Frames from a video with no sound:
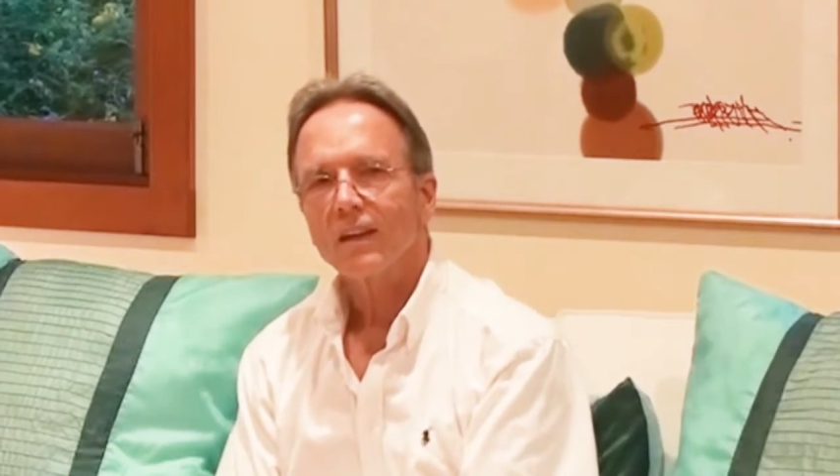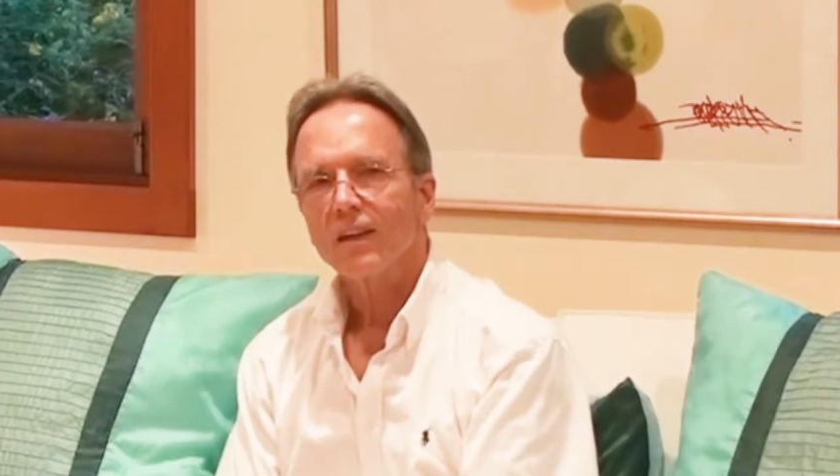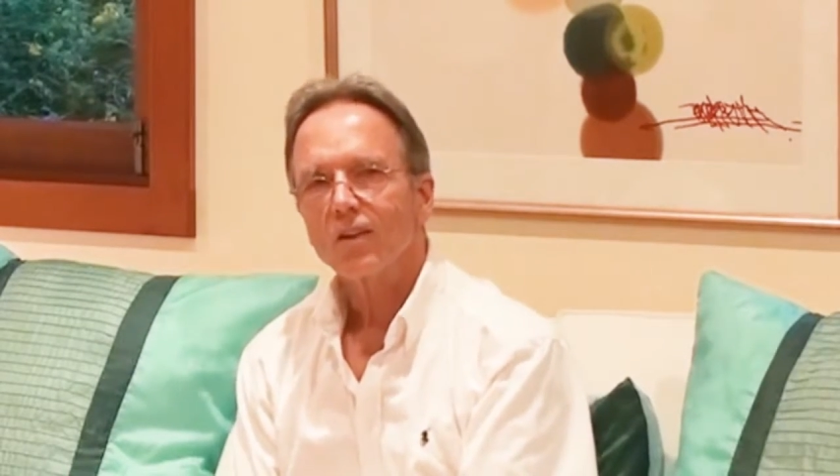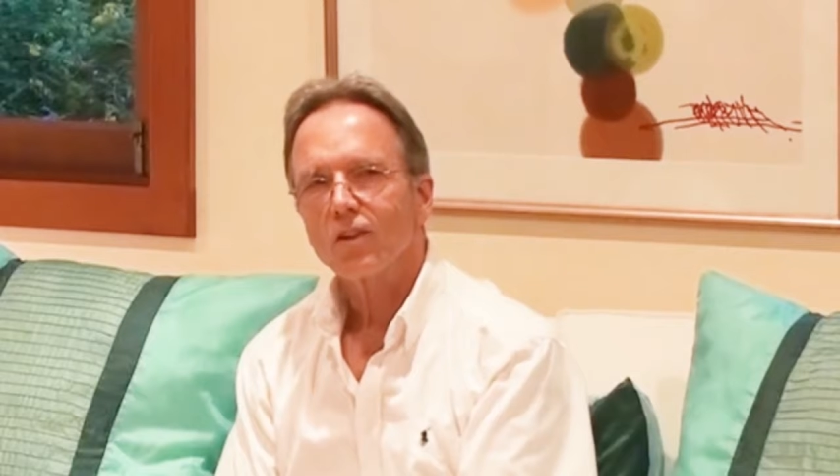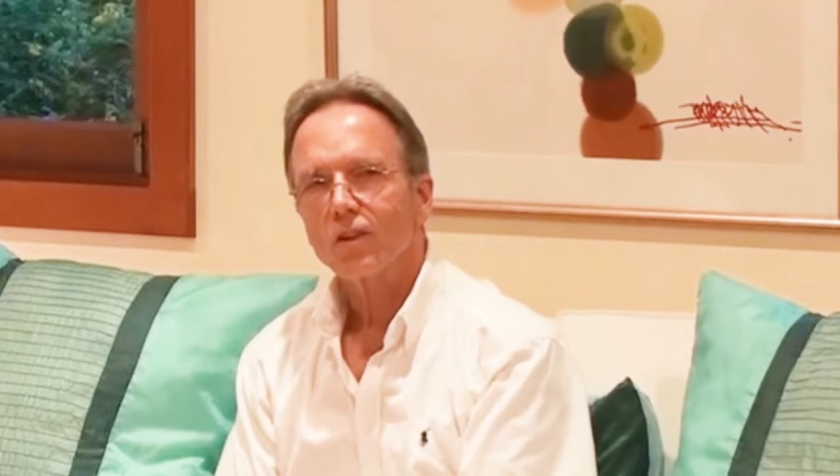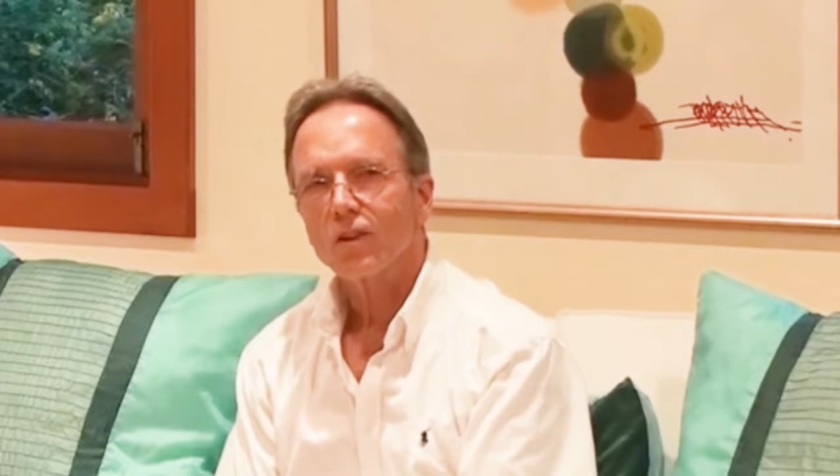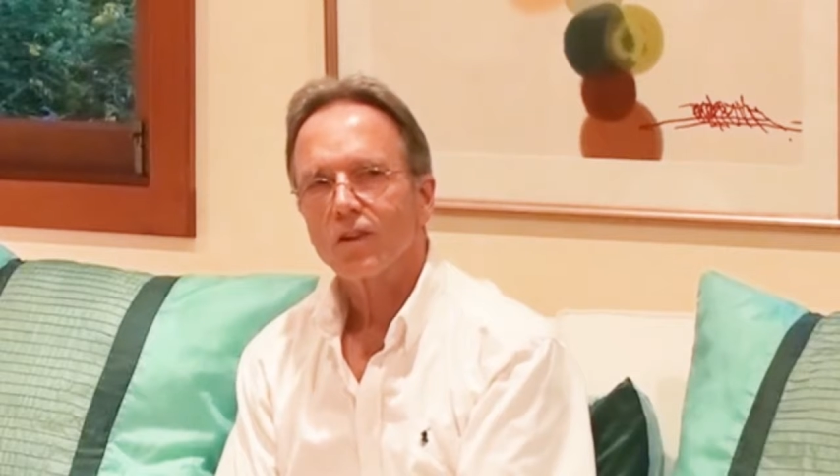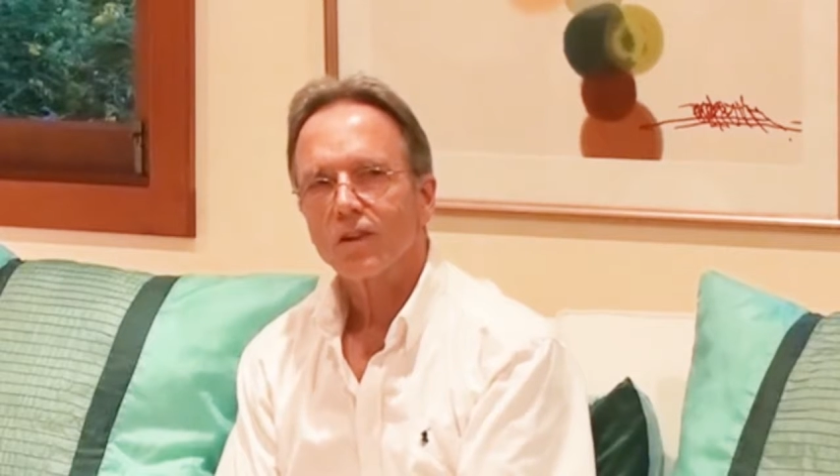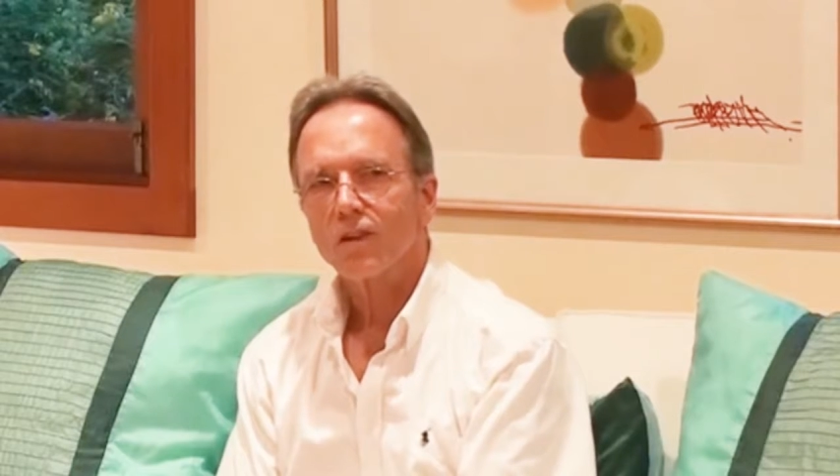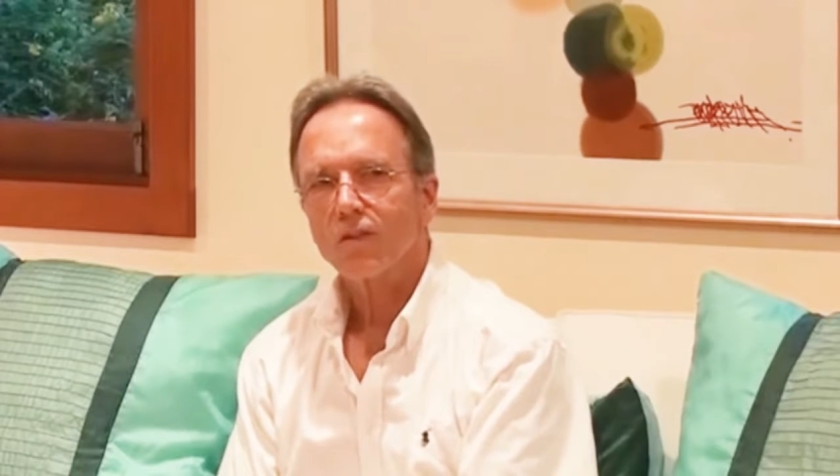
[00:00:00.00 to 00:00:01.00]

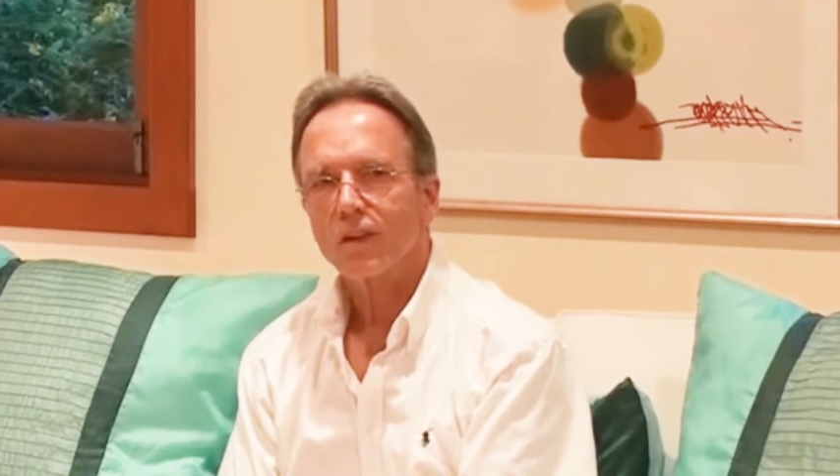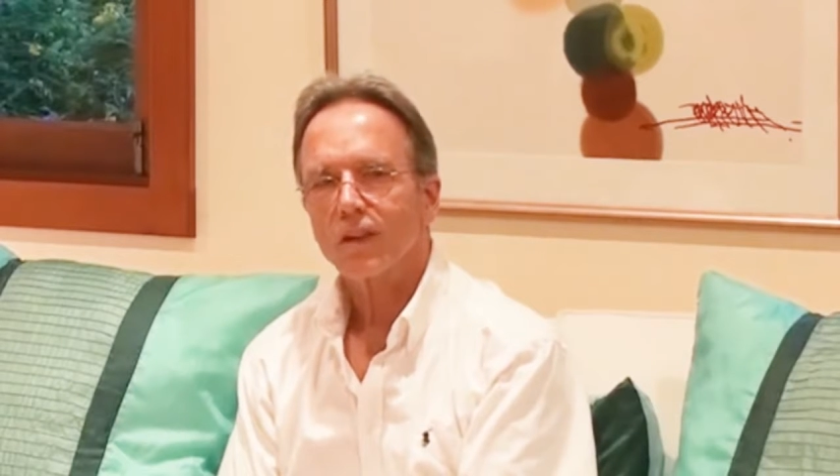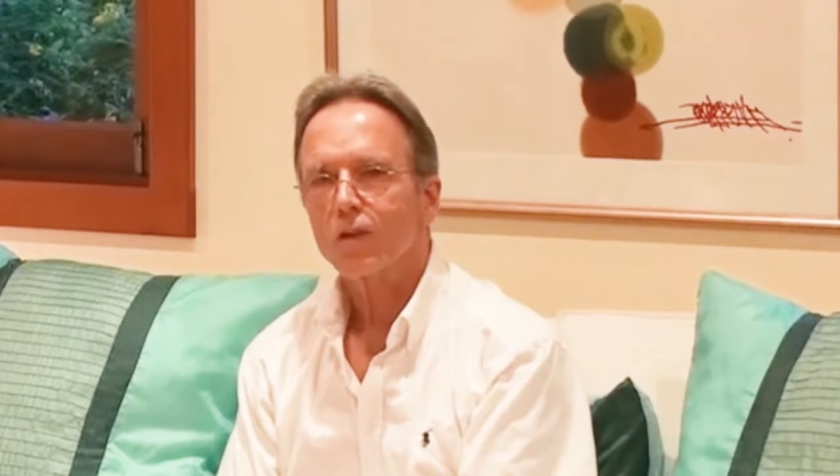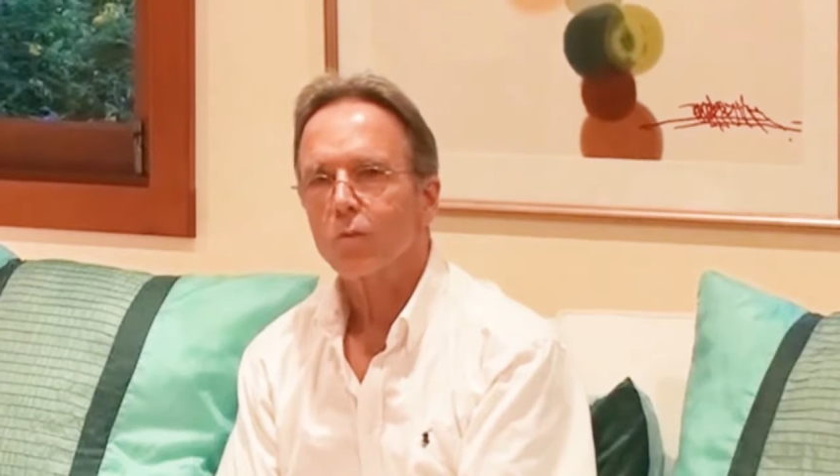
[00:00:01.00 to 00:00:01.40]
into different